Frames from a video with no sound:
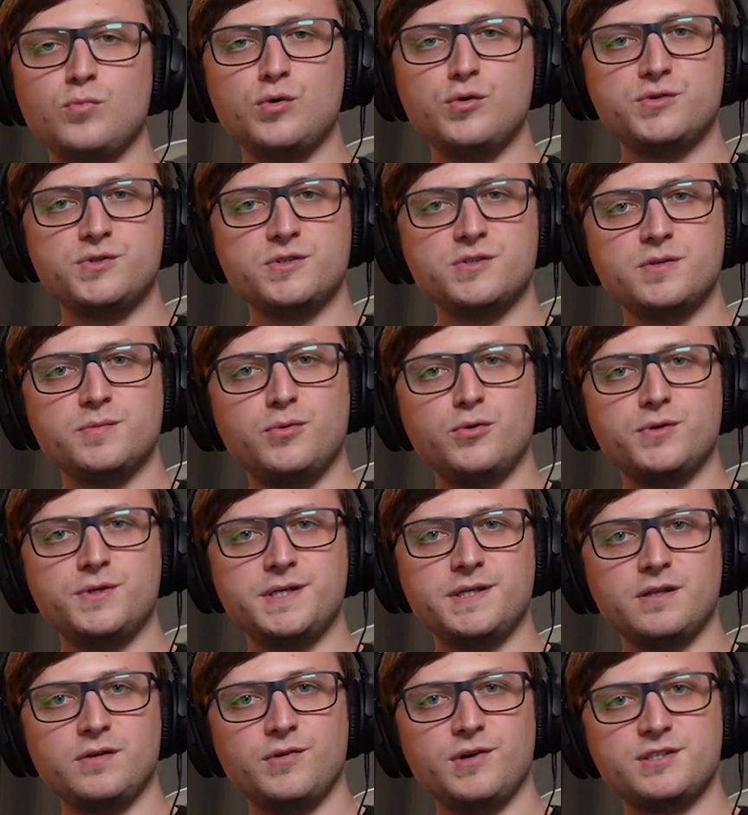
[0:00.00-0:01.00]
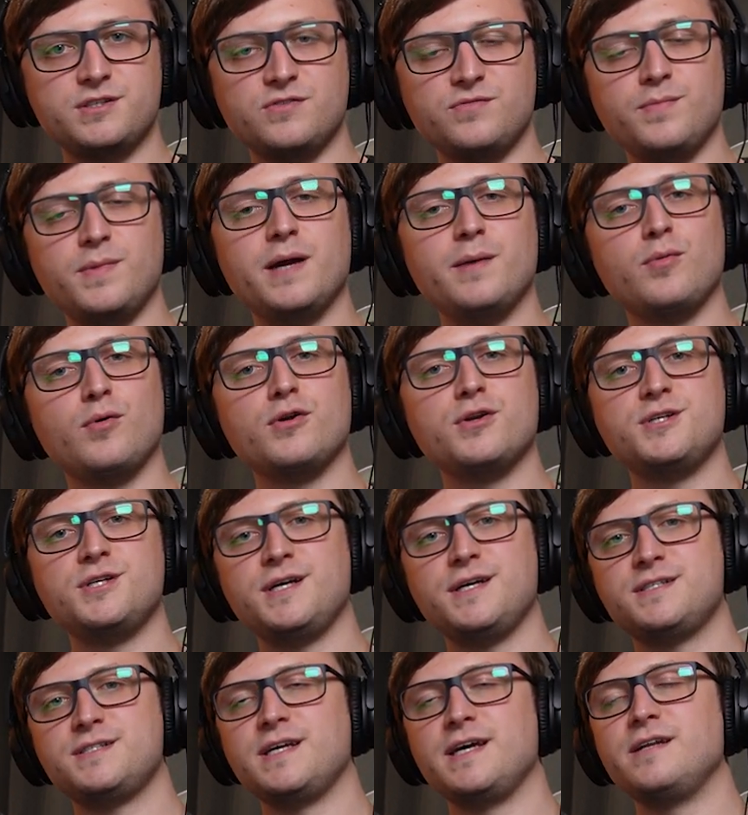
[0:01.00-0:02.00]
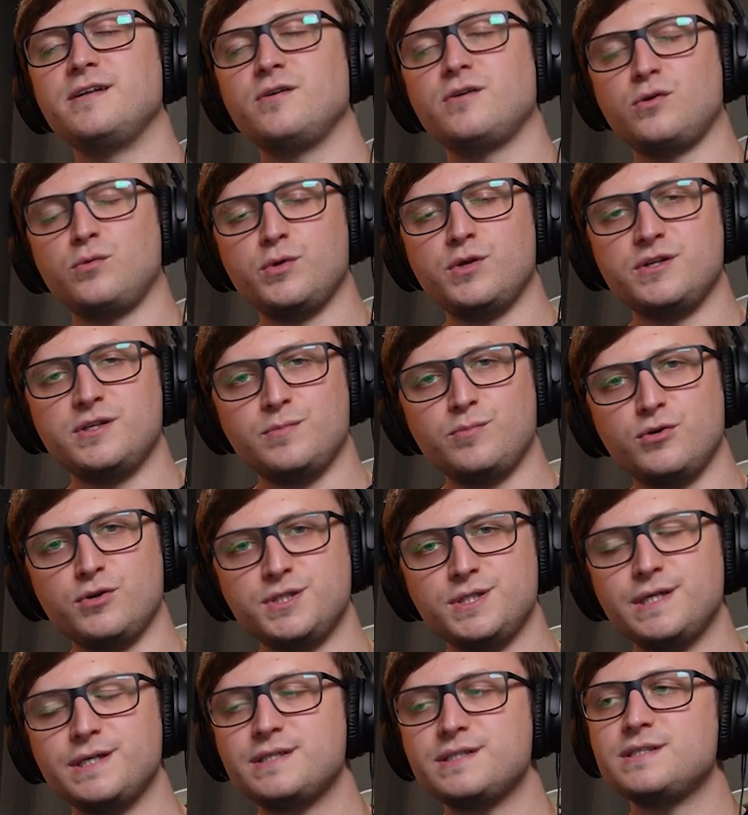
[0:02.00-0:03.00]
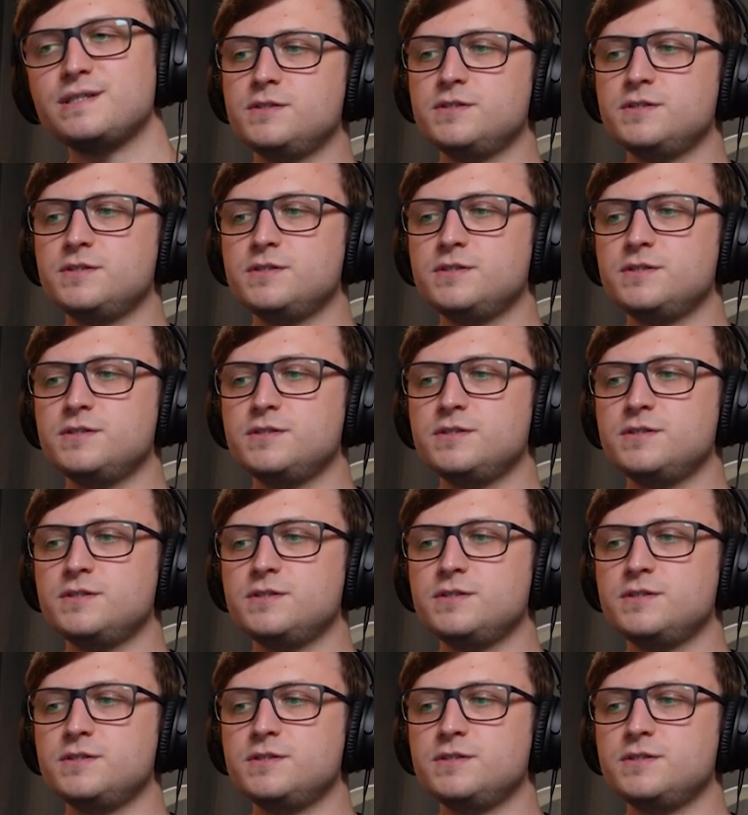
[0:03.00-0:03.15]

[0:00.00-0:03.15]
while also supporting the rest of my projects and our community projects.